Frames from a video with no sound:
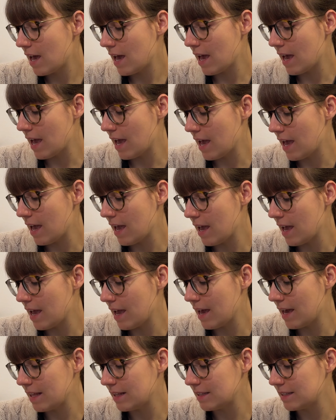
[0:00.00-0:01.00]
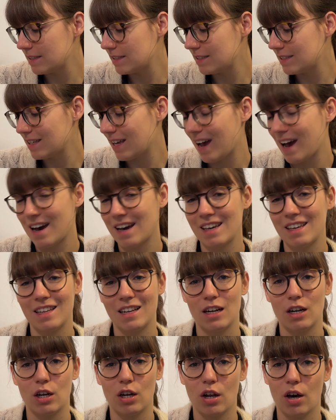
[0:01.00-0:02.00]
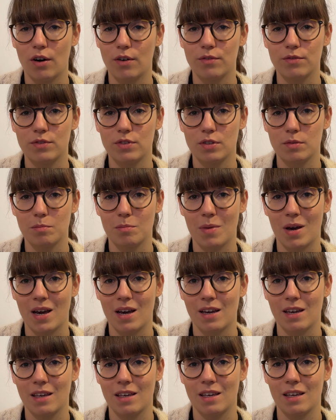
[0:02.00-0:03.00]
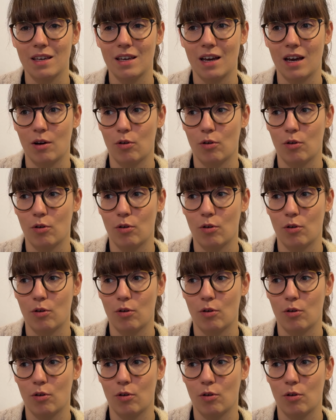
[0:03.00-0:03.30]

and I love my